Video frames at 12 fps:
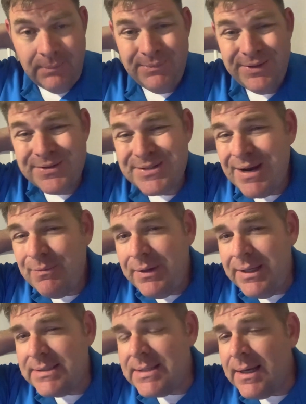There's not really
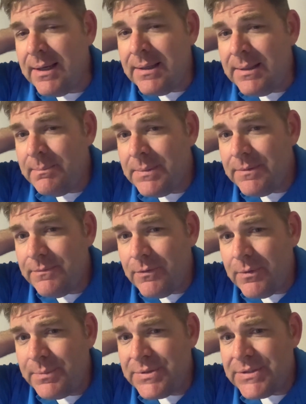a time for
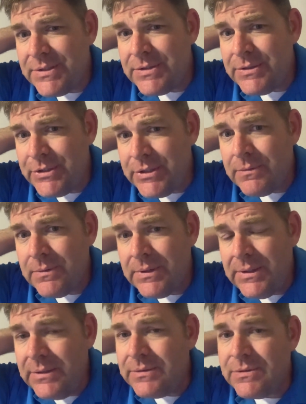precision
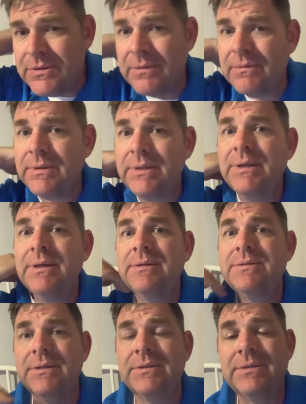generally,
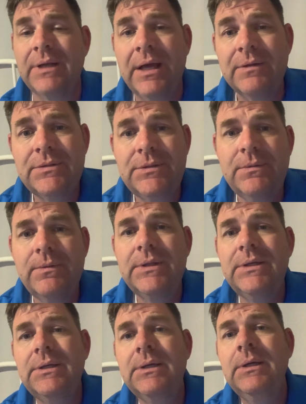it's an altitude
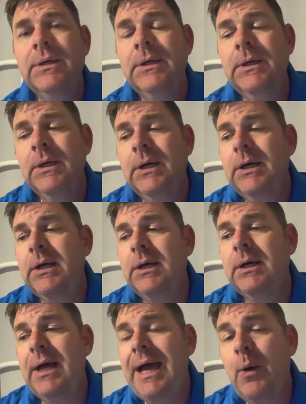thing.
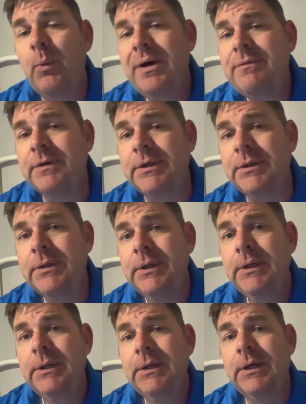However,
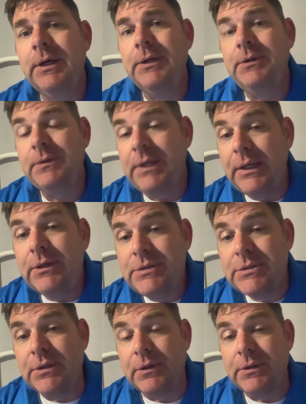you could
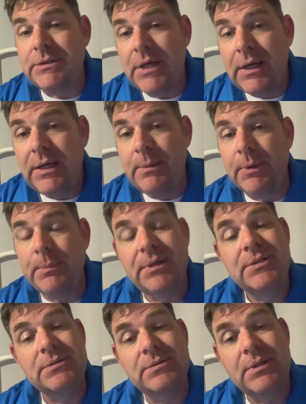start a timer
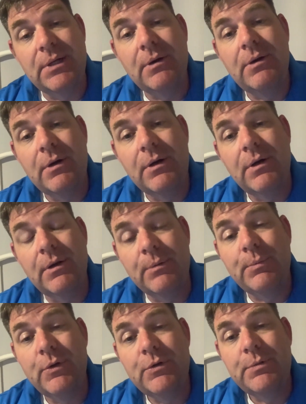because there are on
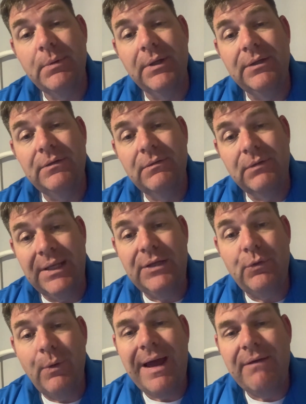approach plates, they
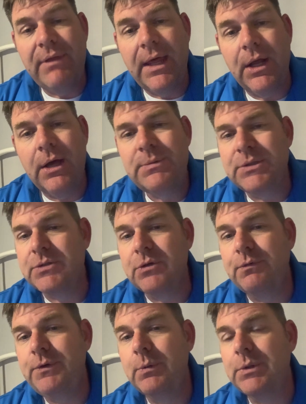do have that option. So
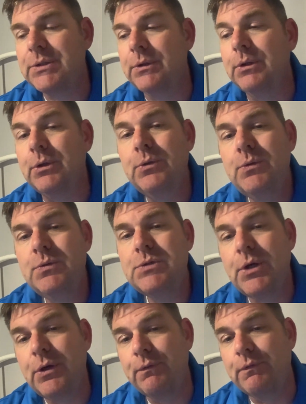if you were to lose
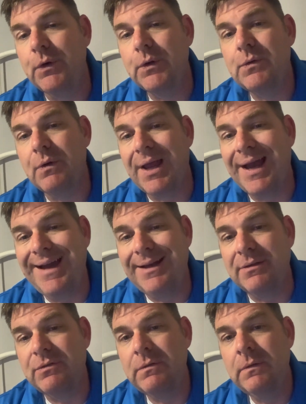your vertical
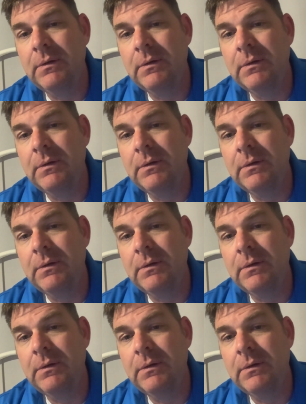guidance,